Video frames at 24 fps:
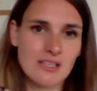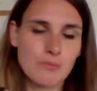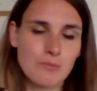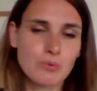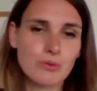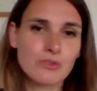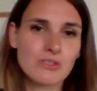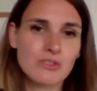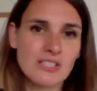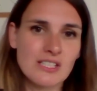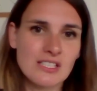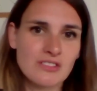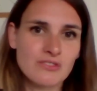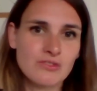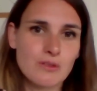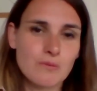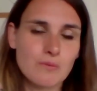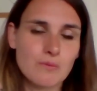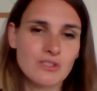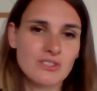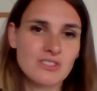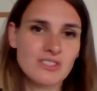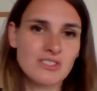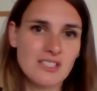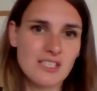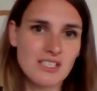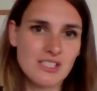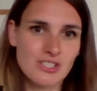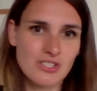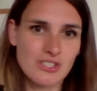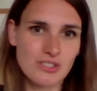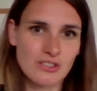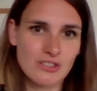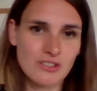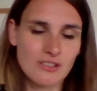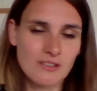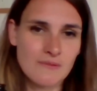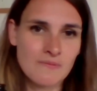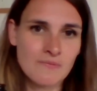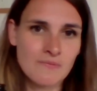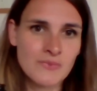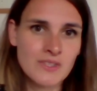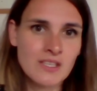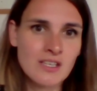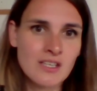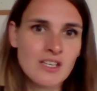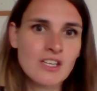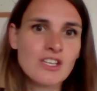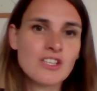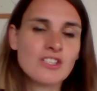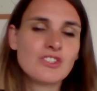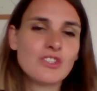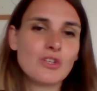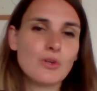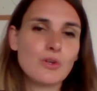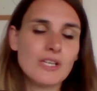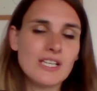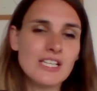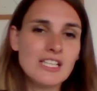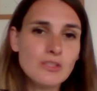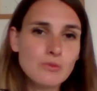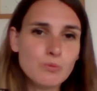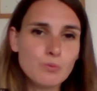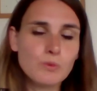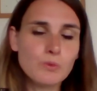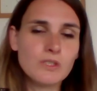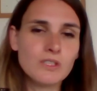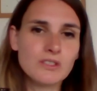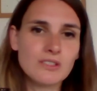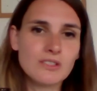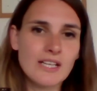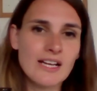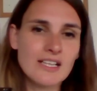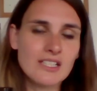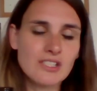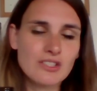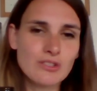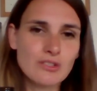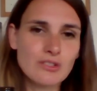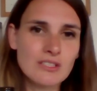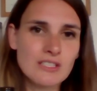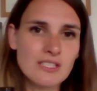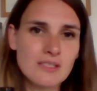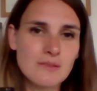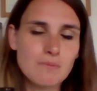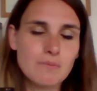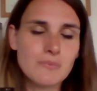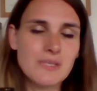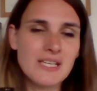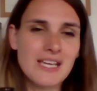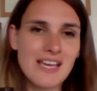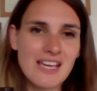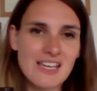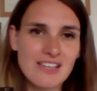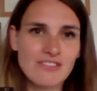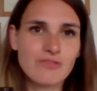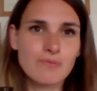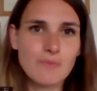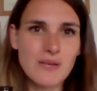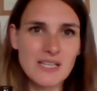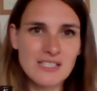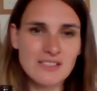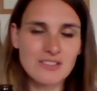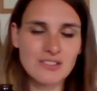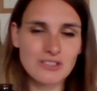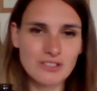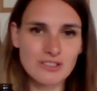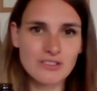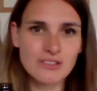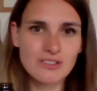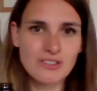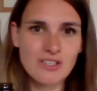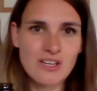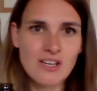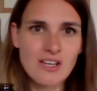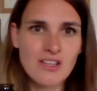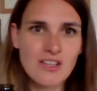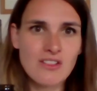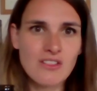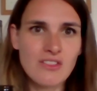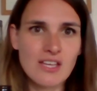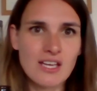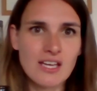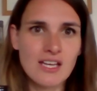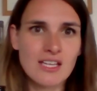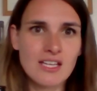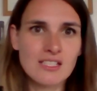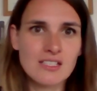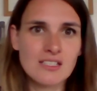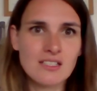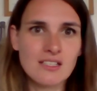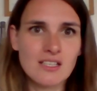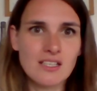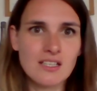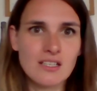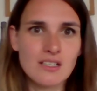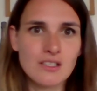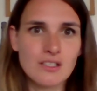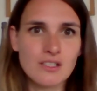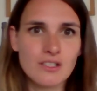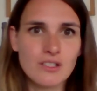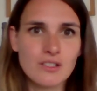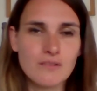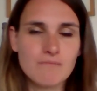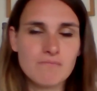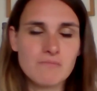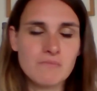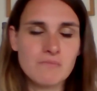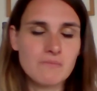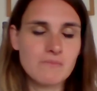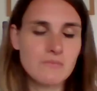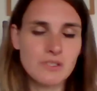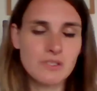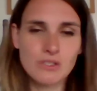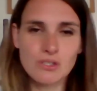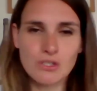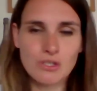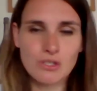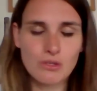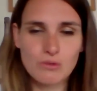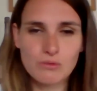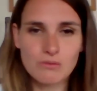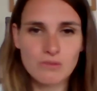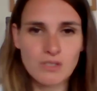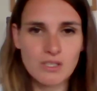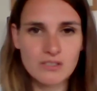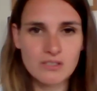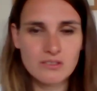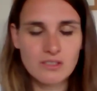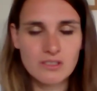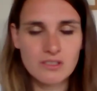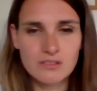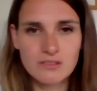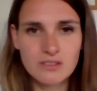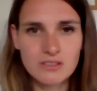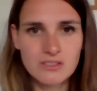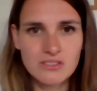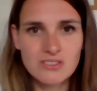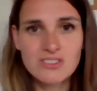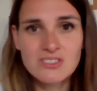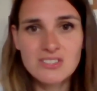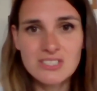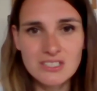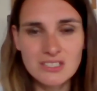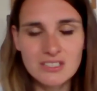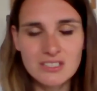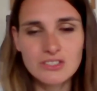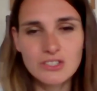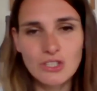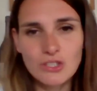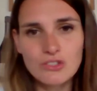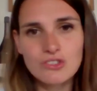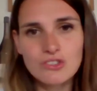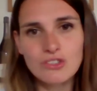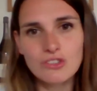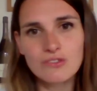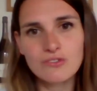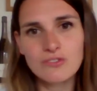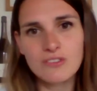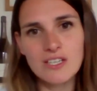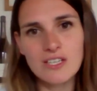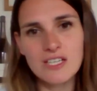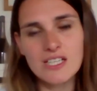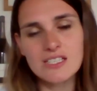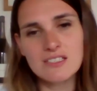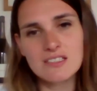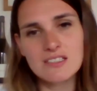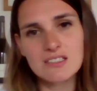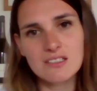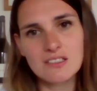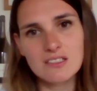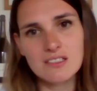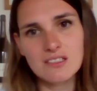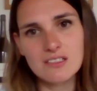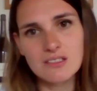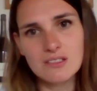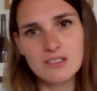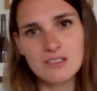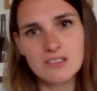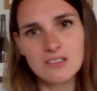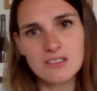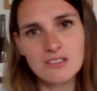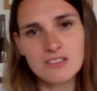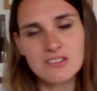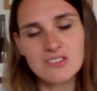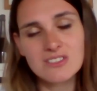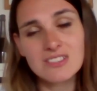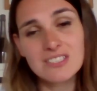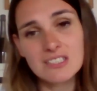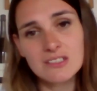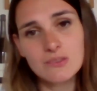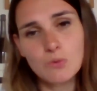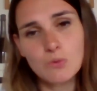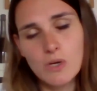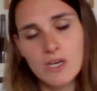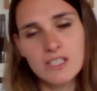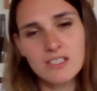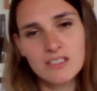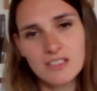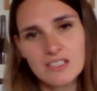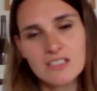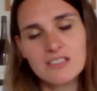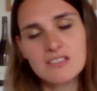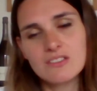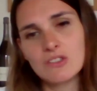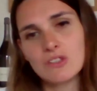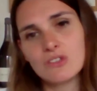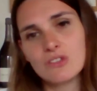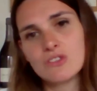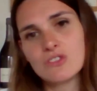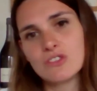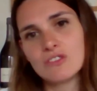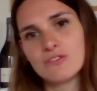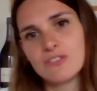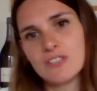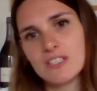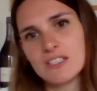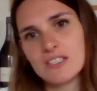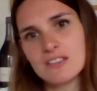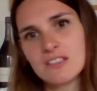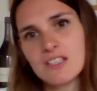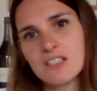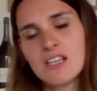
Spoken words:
protects from oxidation. So it will actually behave better than a still non-sulfite, a still wine that is non-sulfite.